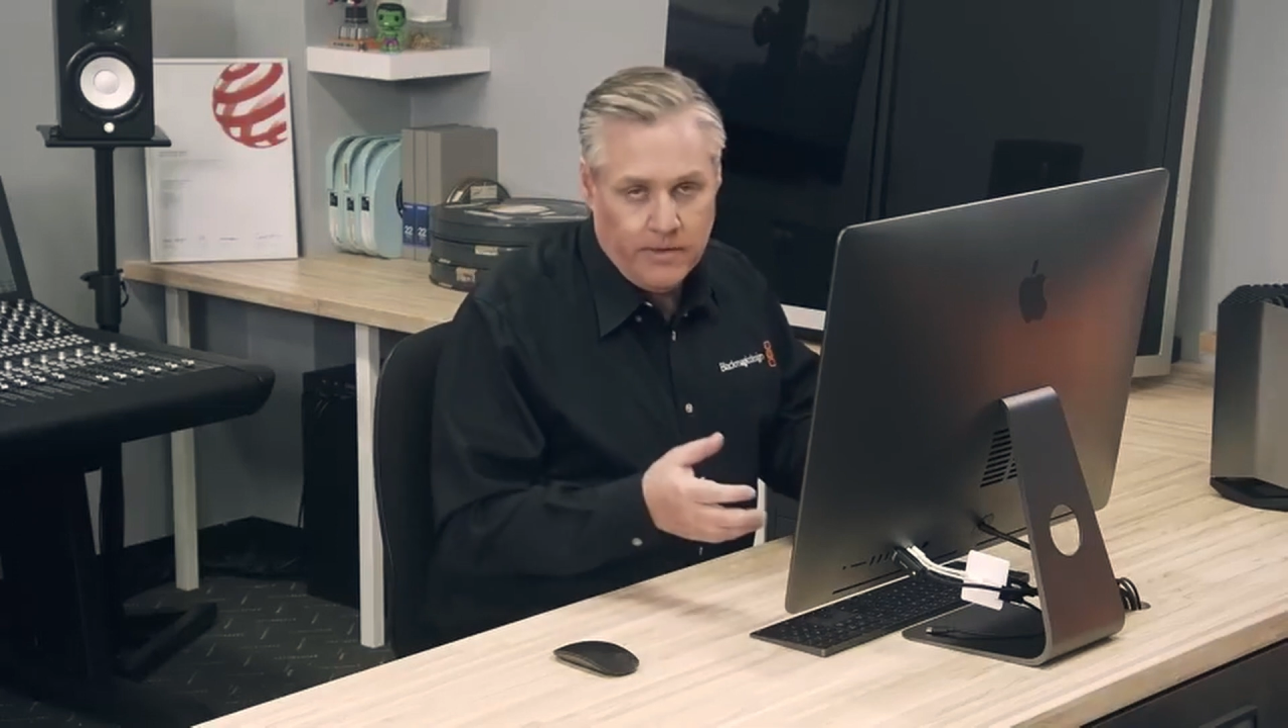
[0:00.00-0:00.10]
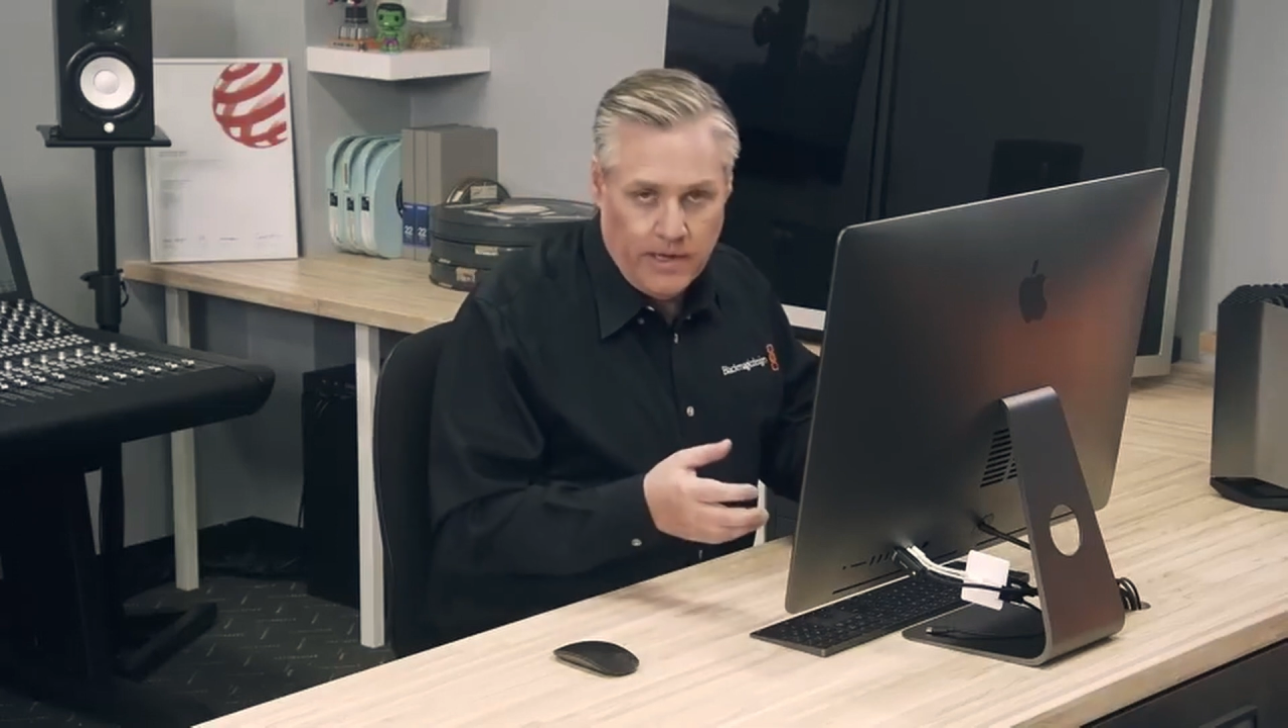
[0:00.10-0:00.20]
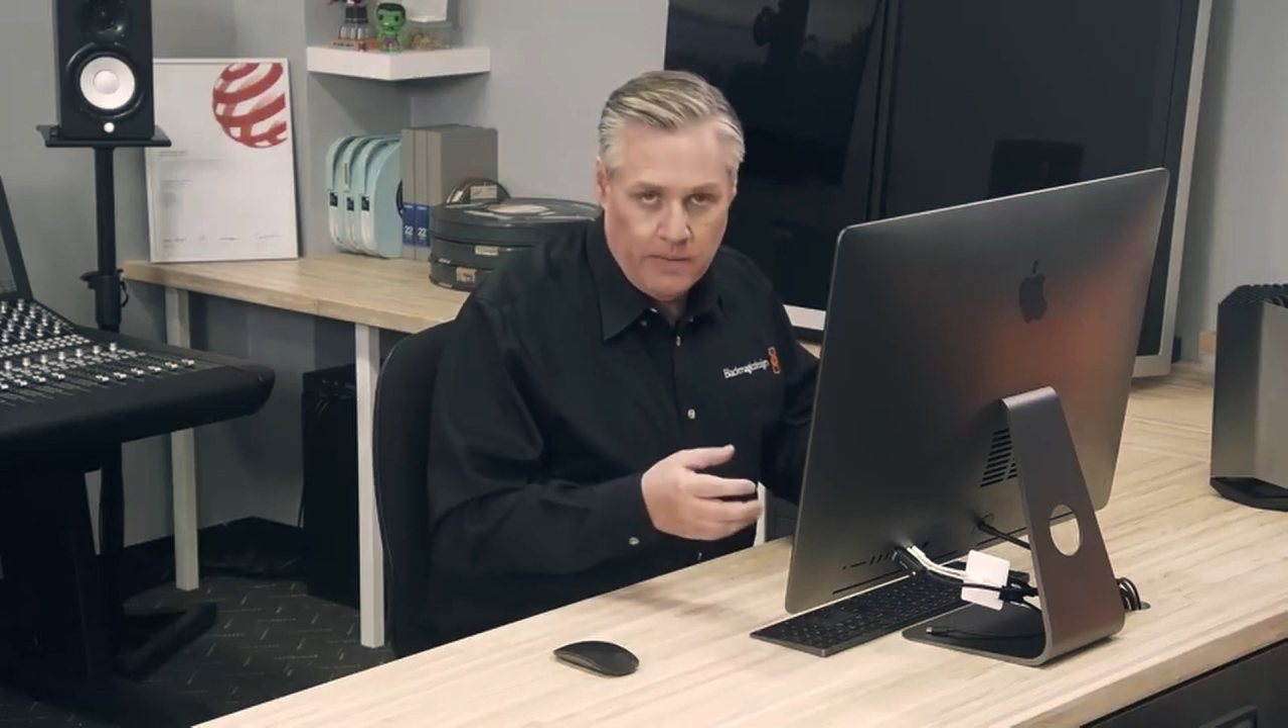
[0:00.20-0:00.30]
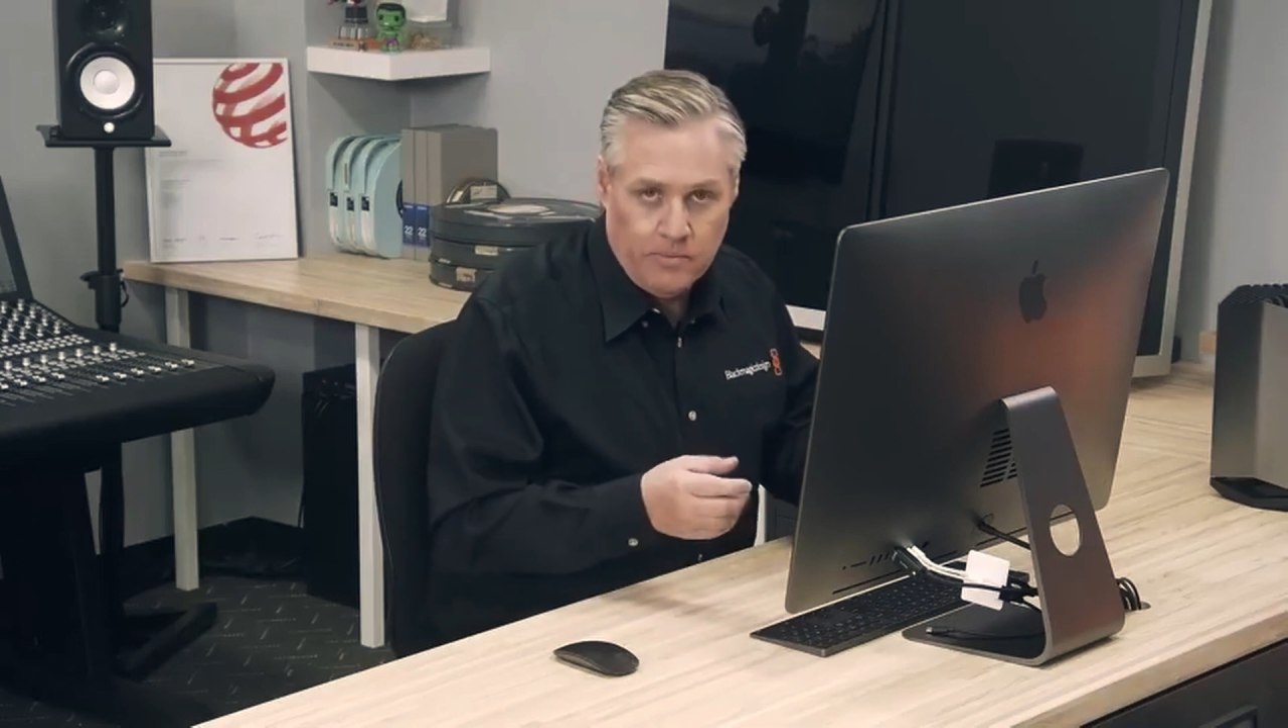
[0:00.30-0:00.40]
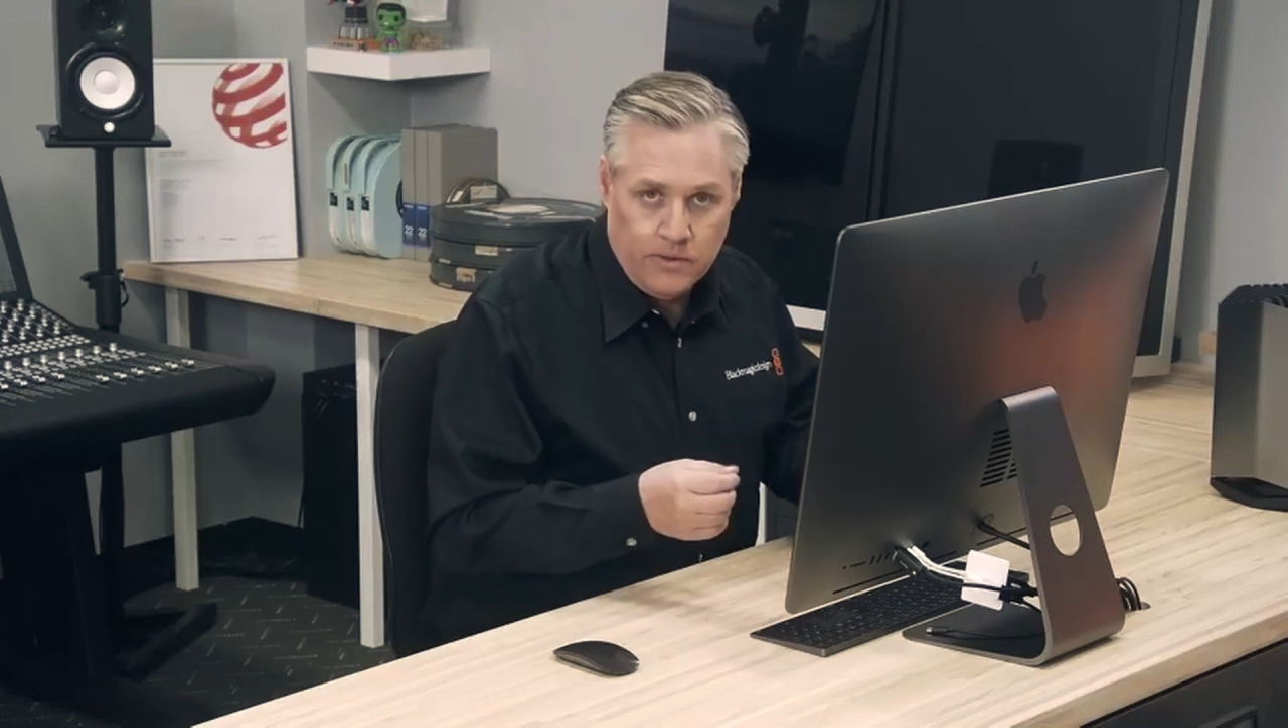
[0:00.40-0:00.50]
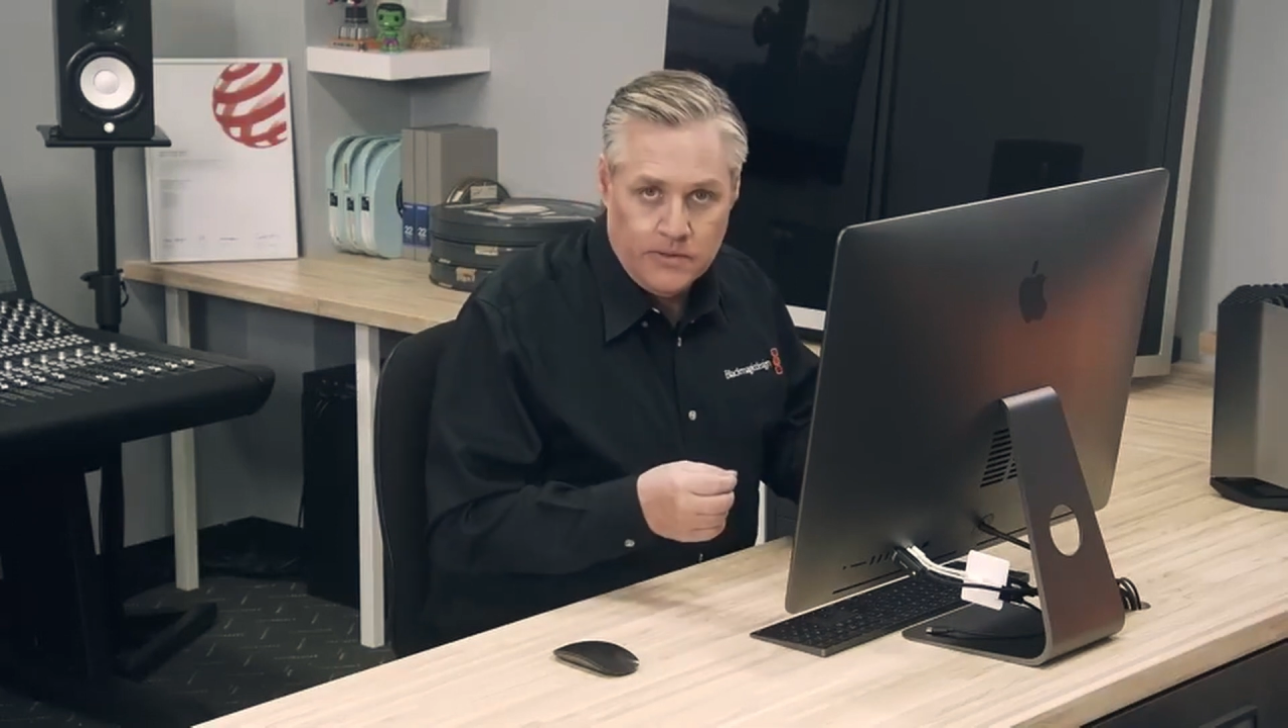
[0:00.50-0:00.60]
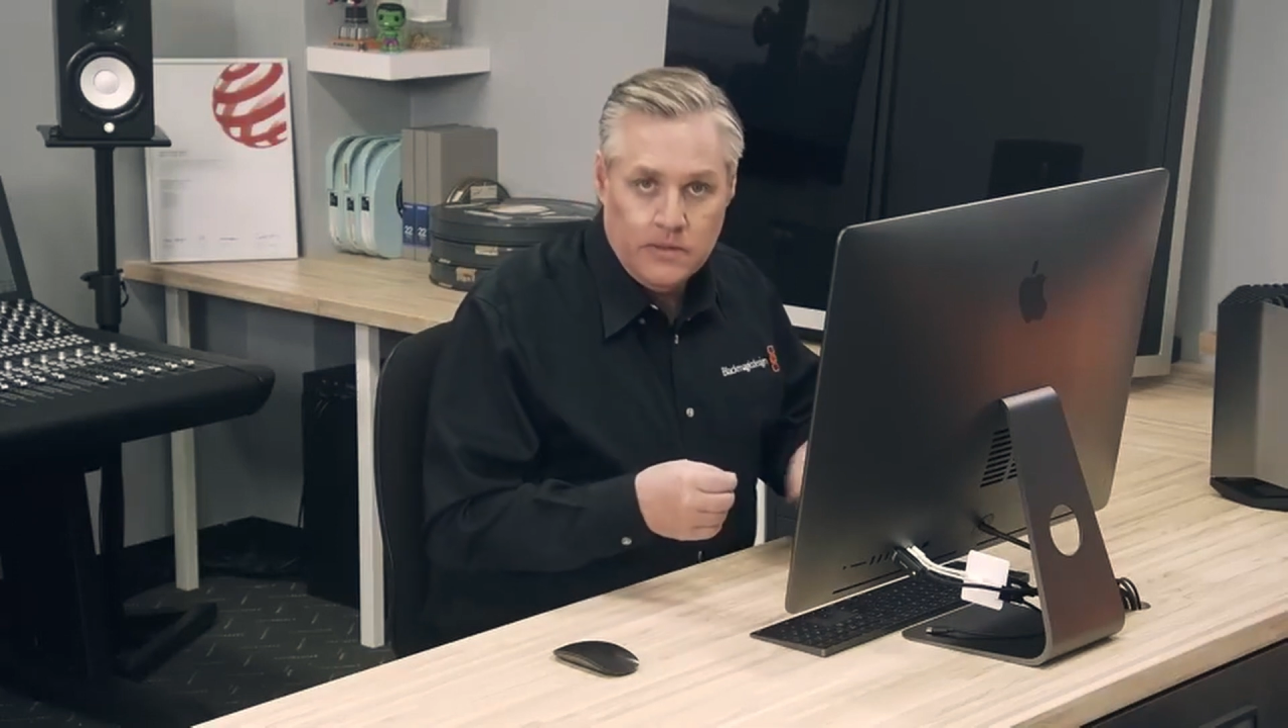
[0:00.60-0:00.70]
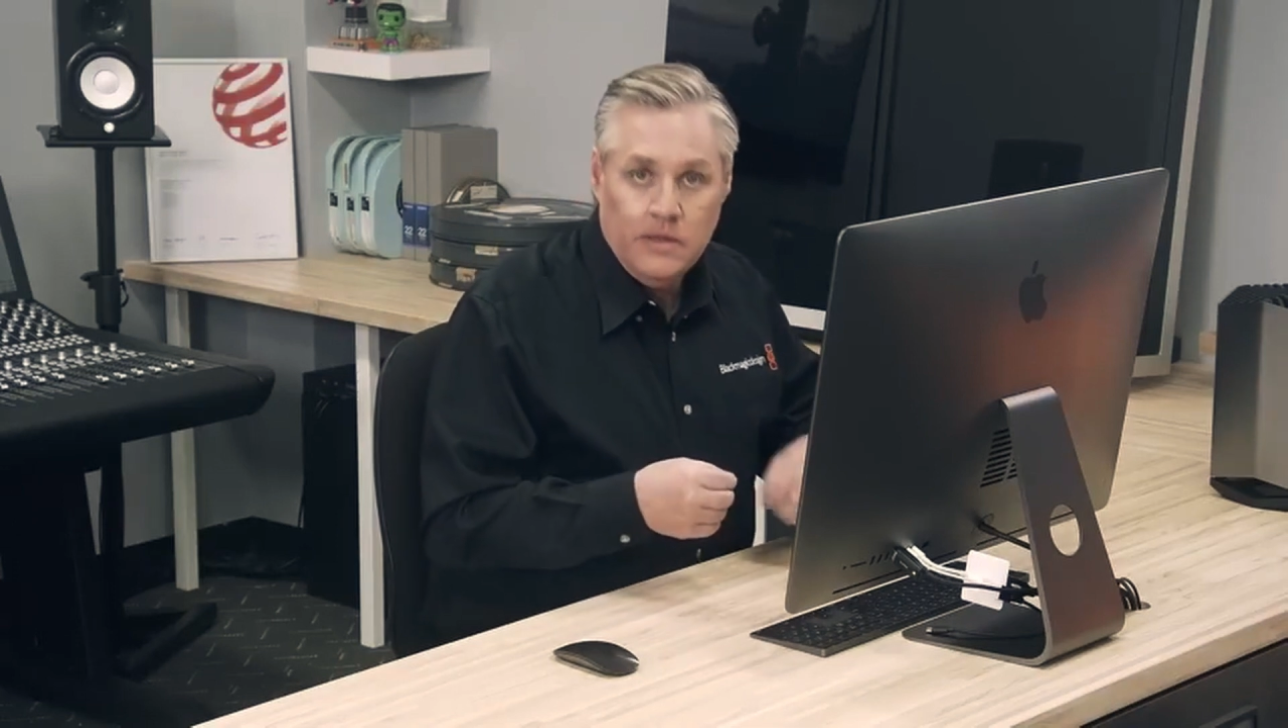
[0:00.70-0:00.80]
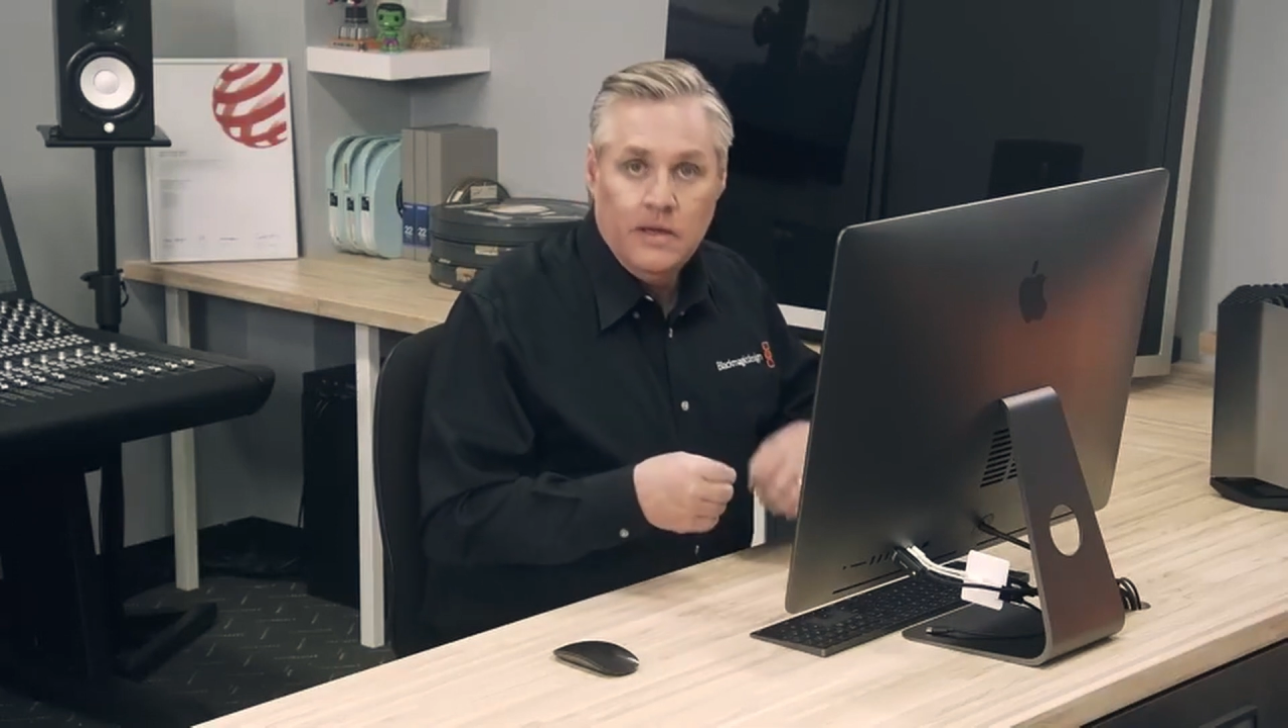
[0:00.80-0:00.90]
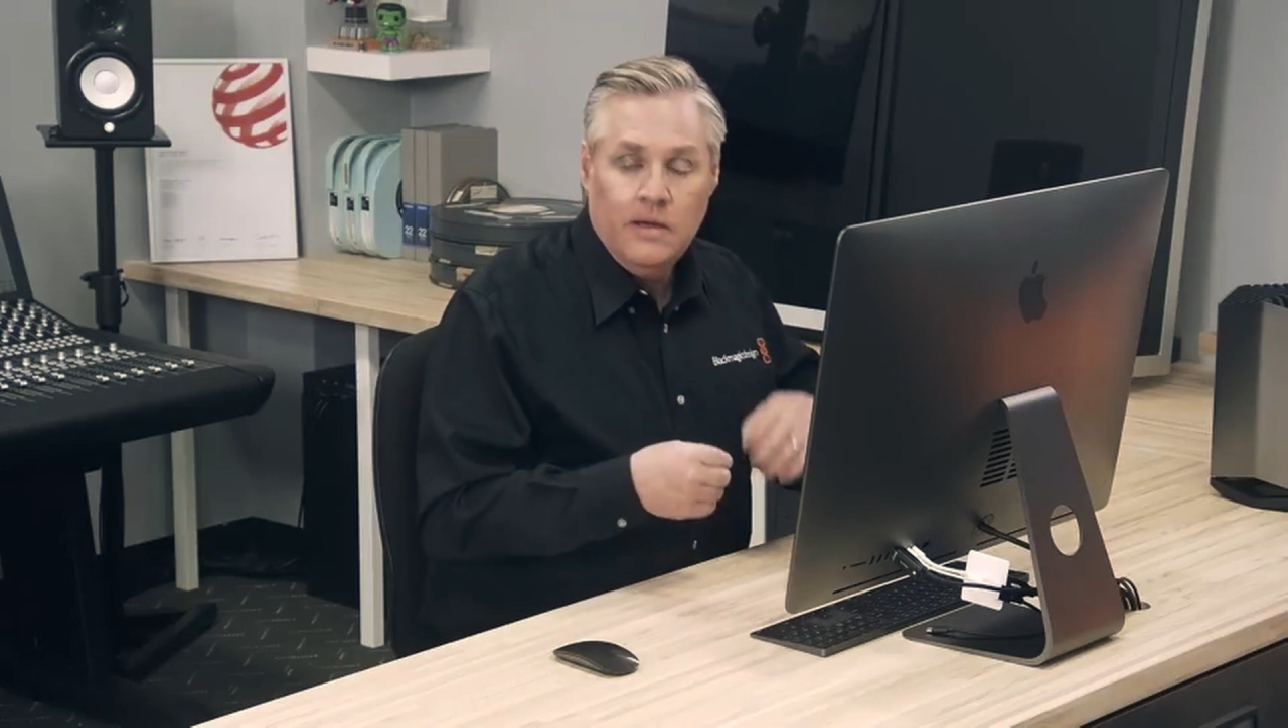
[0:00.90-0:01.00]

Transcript: in and out points.